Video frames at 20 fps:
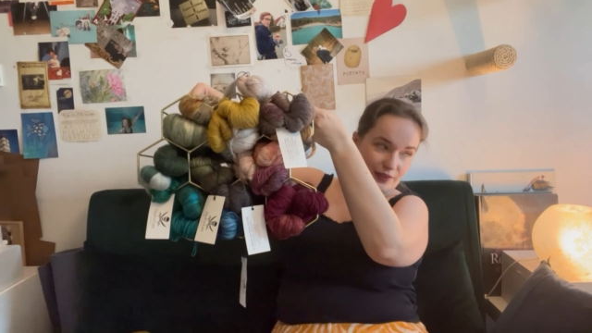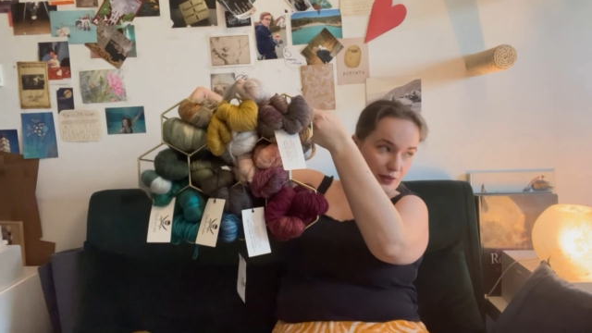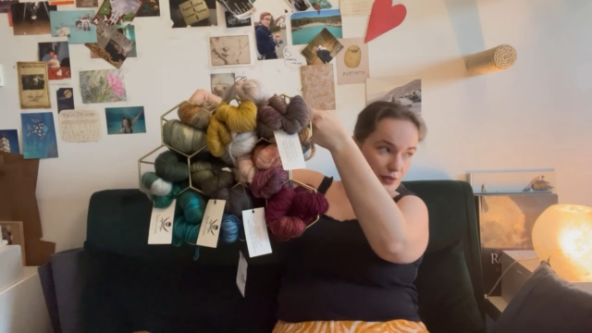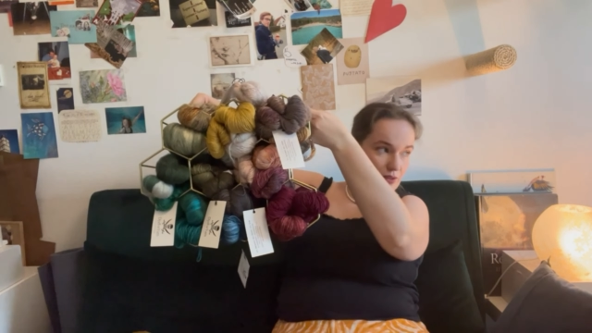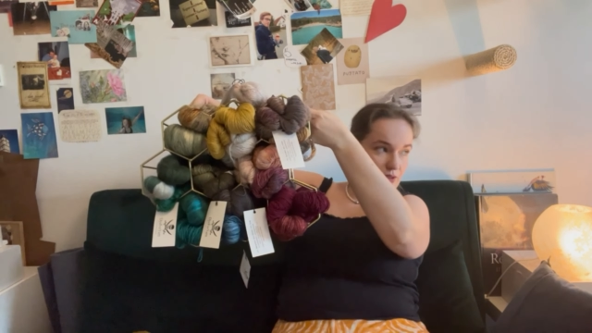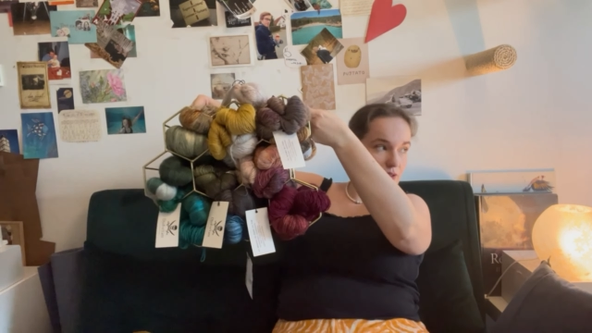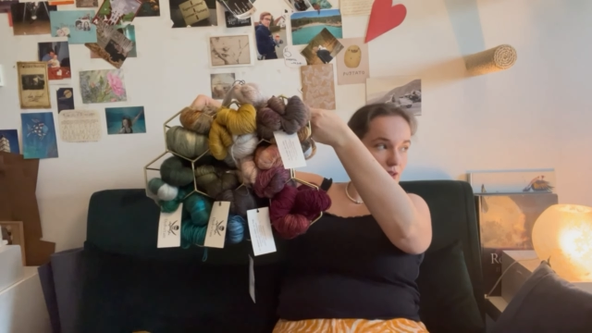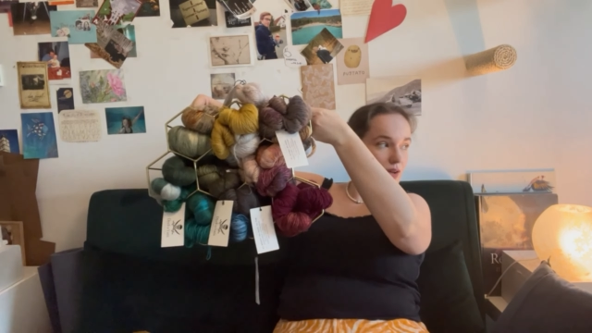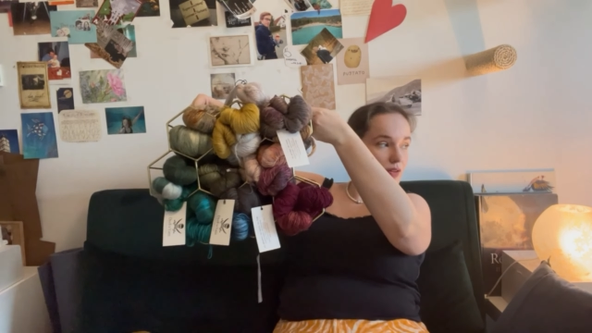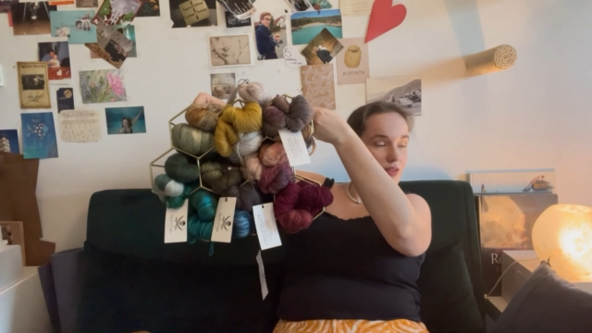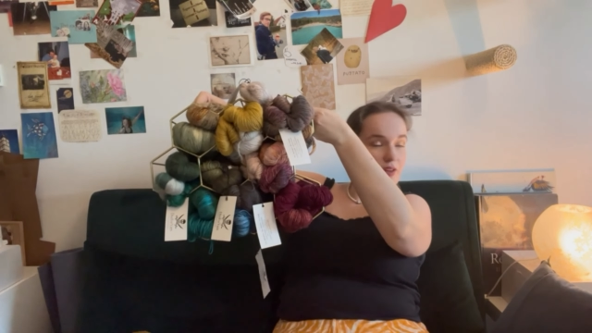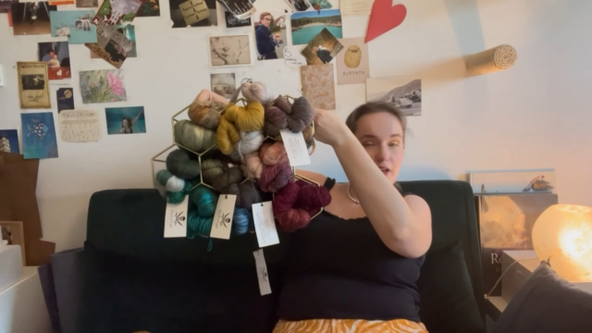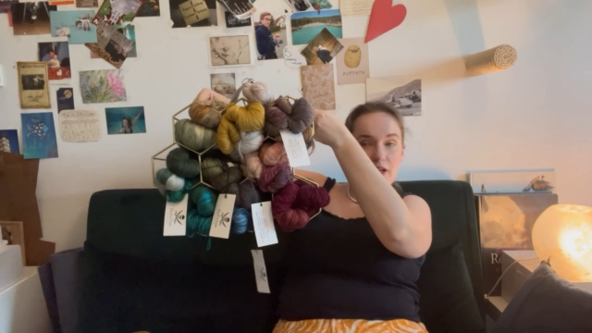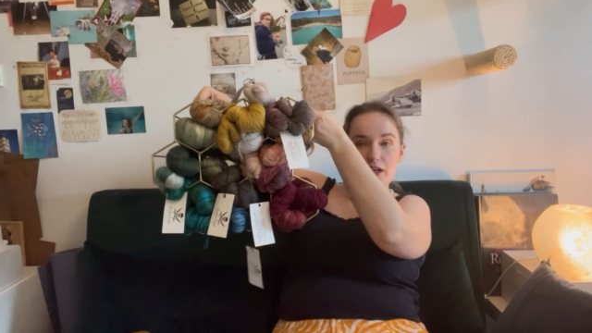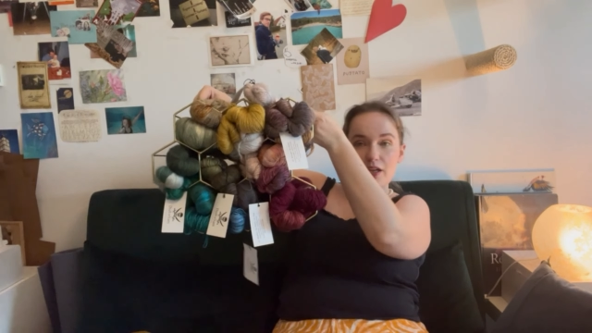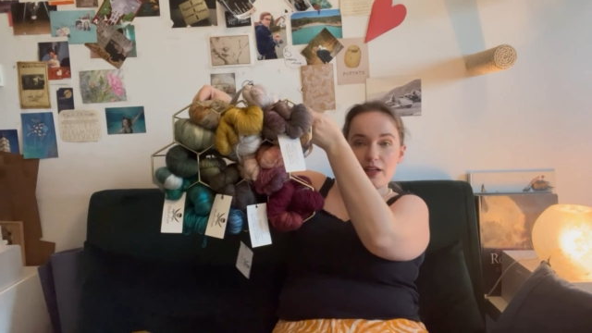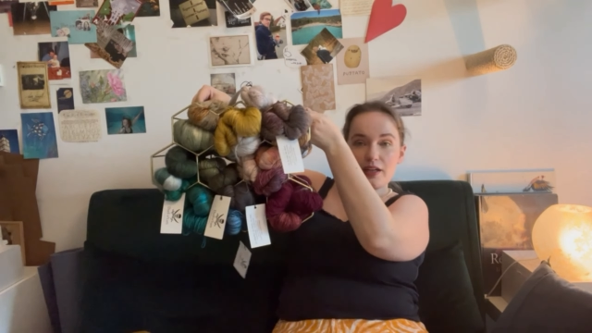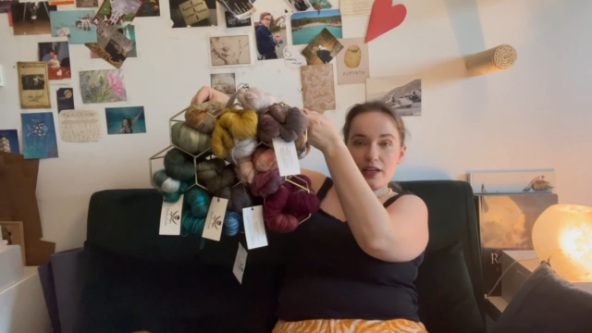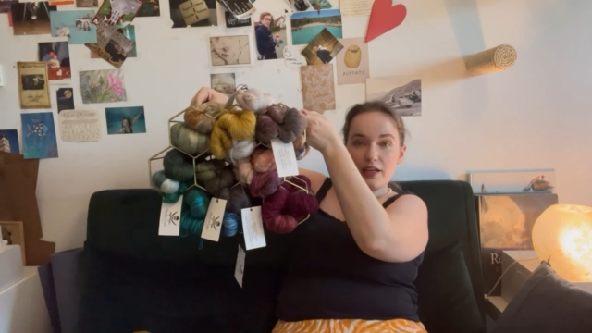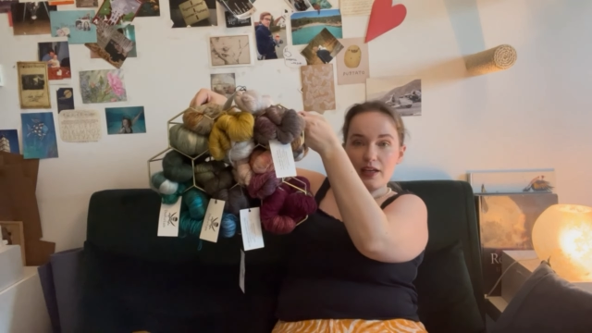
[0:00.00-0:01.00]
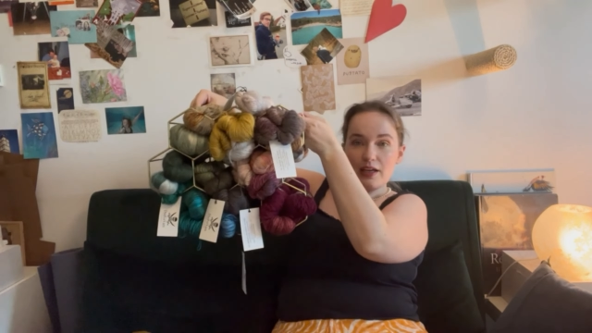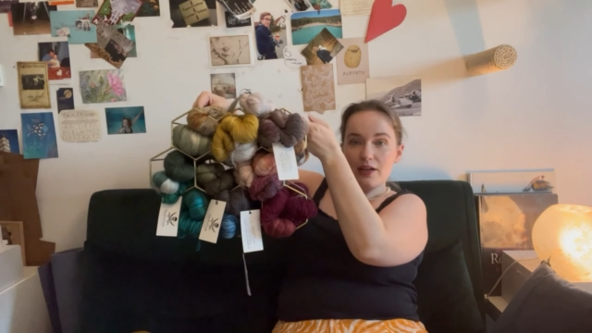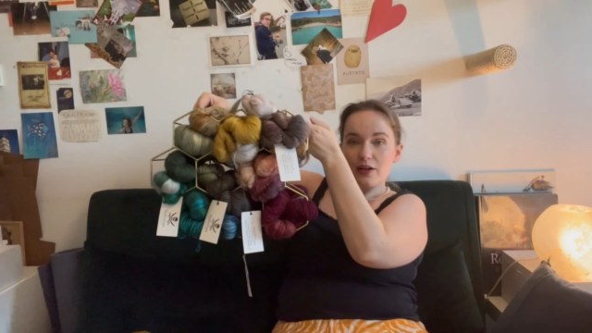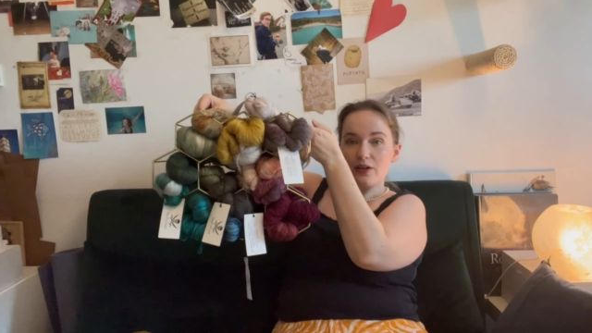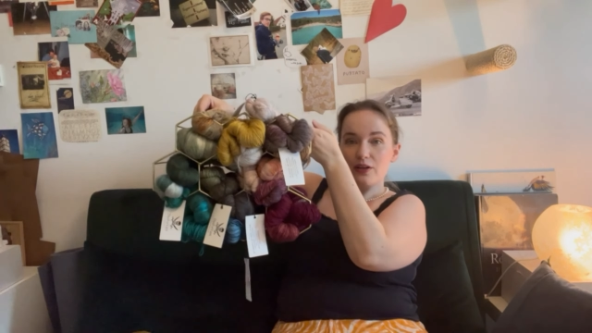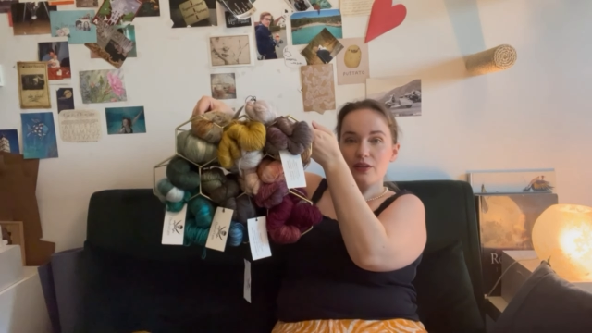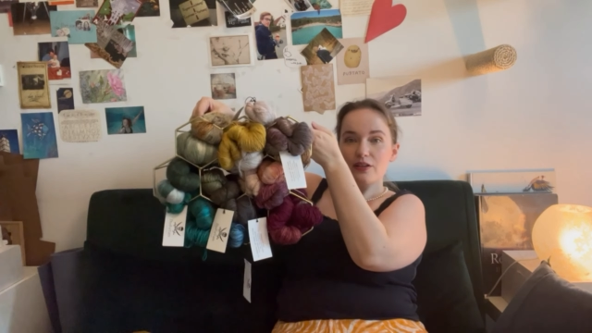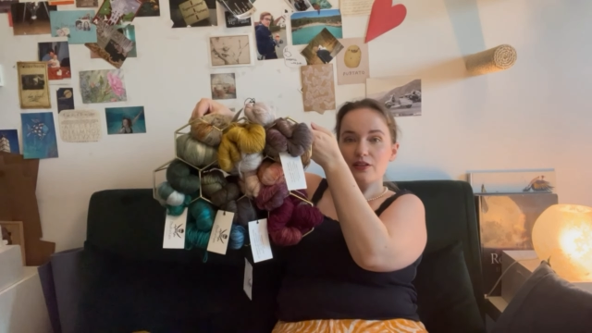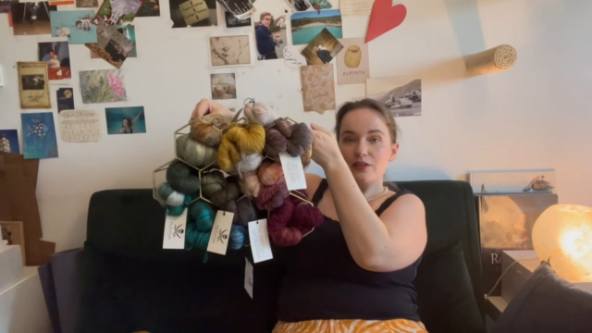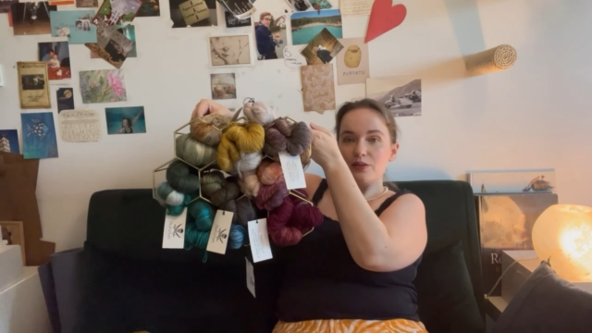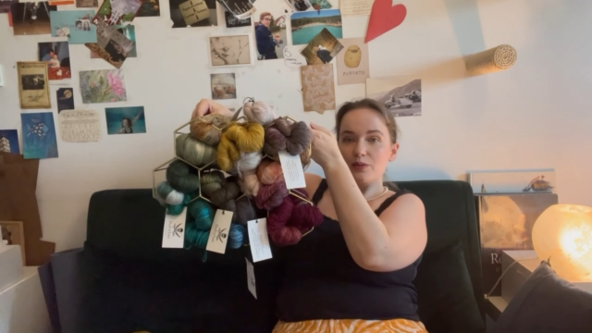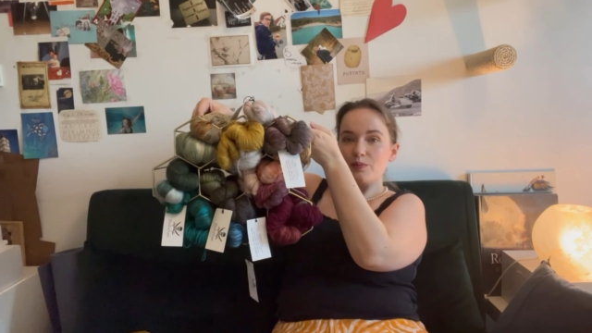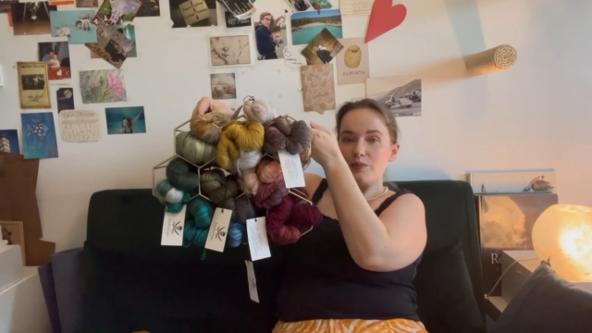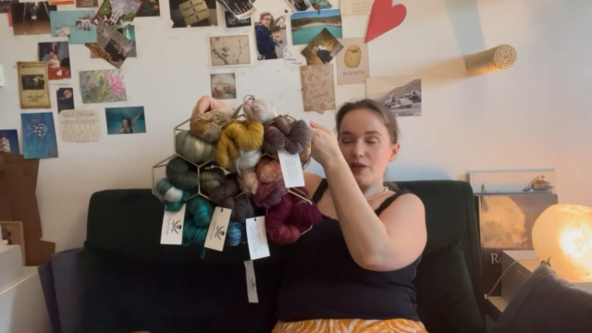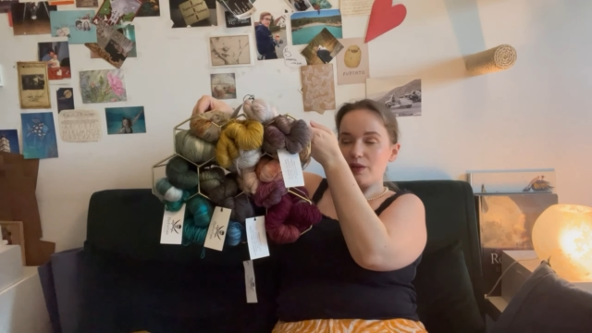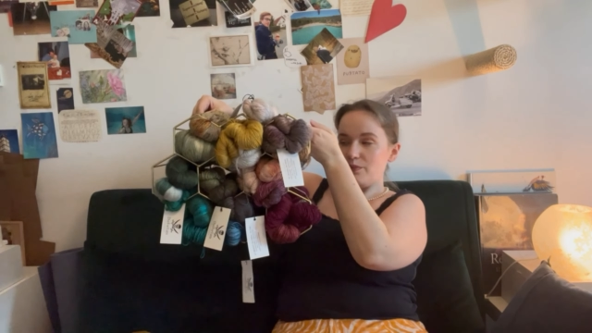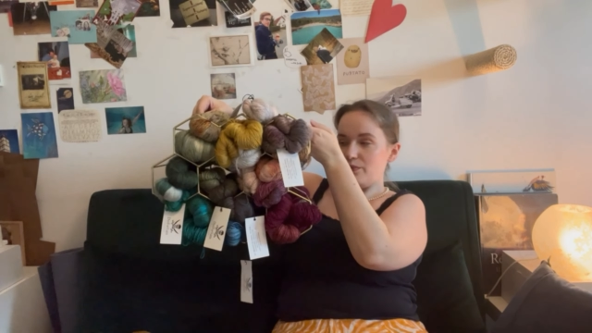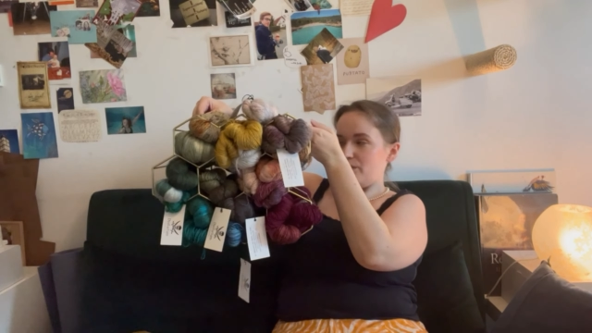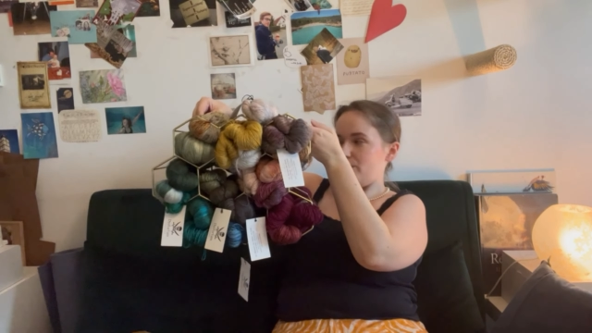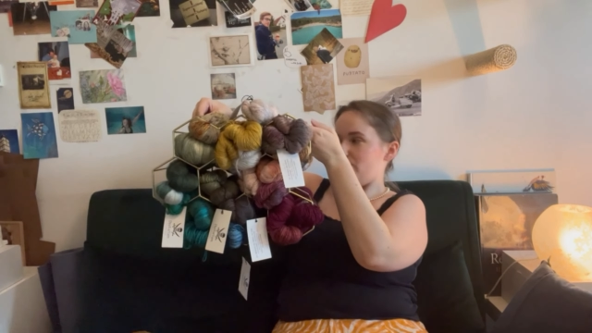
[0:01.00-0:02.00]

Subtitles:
there's nothing in here to make